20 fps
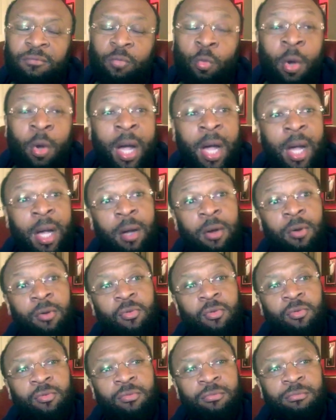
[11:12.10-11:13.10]
Wow.
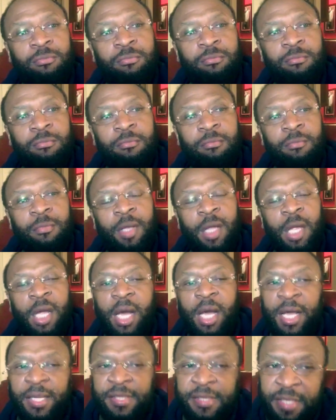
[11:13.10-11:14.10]

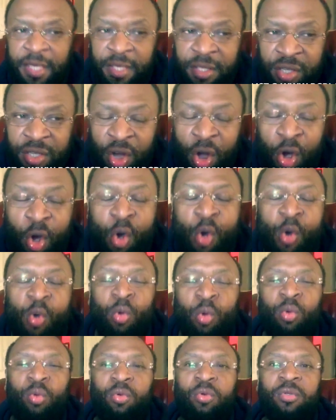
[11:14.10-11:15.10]
I said, no,
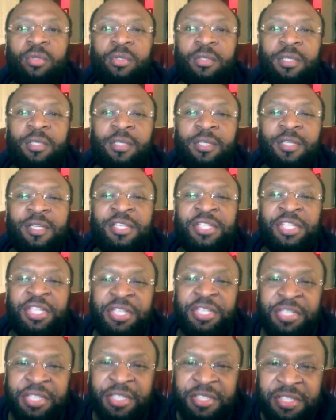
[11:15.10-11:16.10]
she
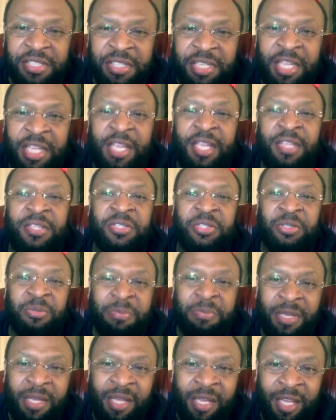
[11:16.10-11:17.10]
just needs to
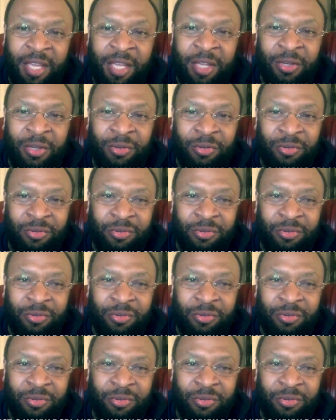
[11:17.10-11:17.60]
be healed.